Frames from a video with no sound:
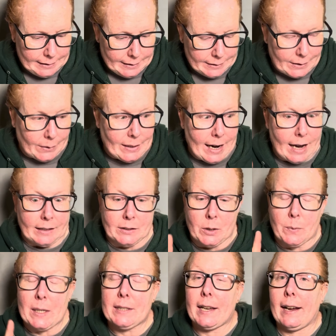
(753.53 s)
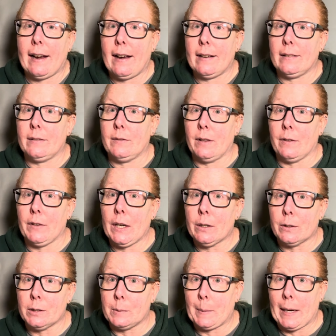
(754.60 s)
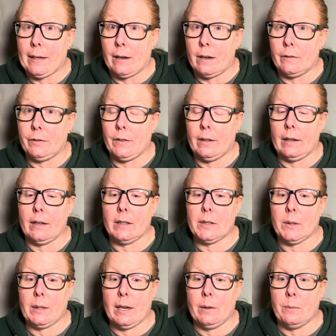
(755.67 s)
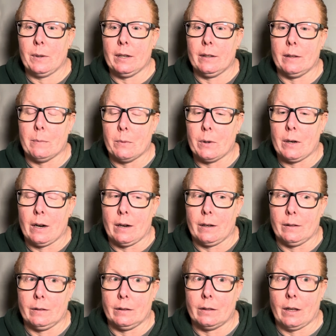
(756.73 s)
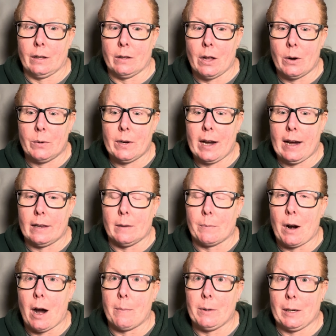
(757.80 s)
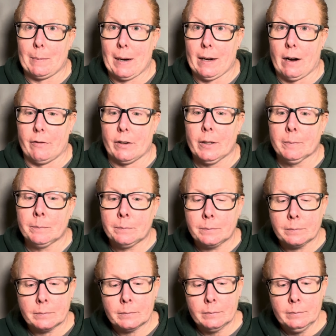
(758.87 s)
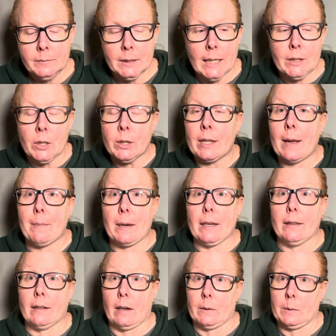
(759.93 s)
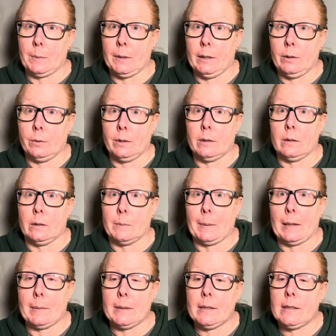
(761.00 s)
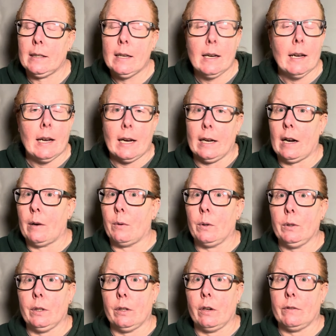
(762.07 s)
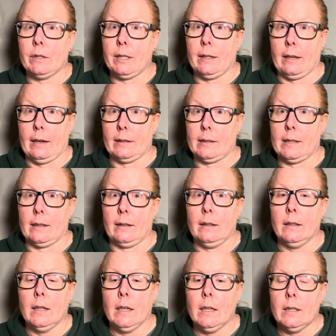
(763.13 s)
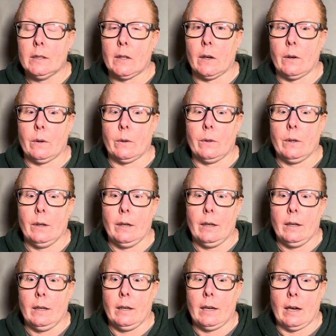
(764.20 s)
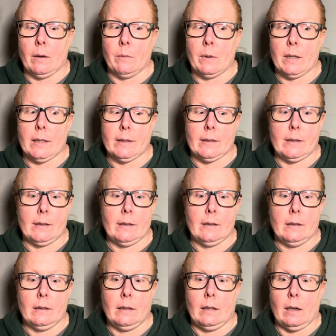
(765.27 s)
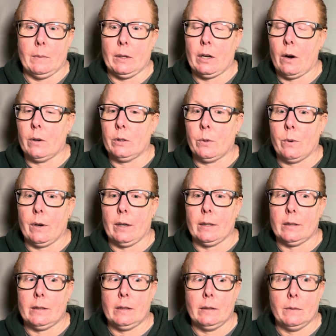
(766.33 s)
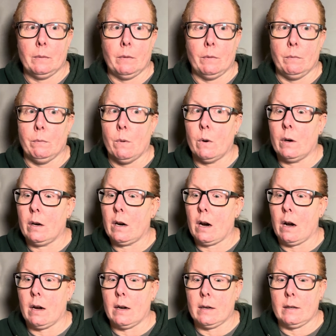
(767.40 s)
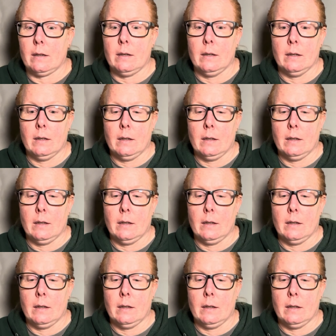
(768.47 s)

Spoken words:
So once I had the vehicles paid off, and I also had one of the loan and the property paid off, I took that money that I was putting towards those payments and I rolled it over to the next thing. So it would go towards more on